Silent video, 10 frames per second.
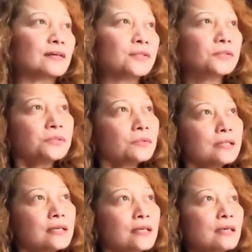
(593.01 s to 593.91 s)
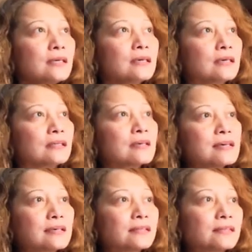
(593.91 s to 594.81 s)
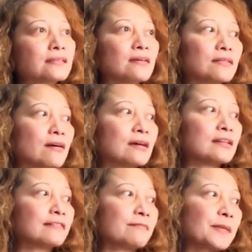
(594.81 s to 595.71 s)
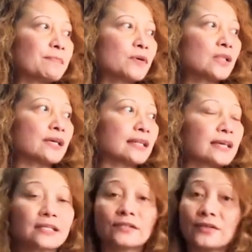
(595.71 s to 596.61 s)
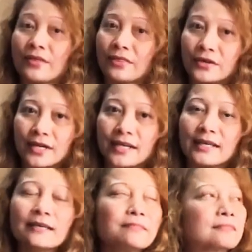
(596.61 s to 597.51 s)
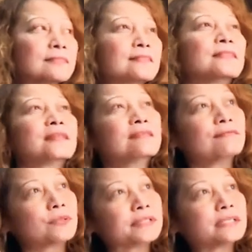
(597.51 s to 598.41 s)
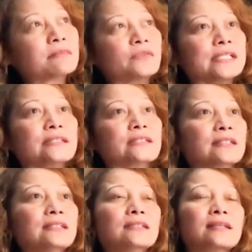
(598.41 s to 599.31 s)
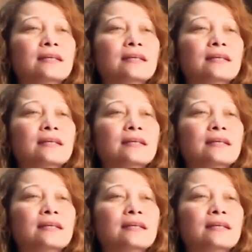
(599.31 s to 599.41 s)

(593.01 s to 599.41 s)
Usually it hits a lot of people at age 30 for some reason.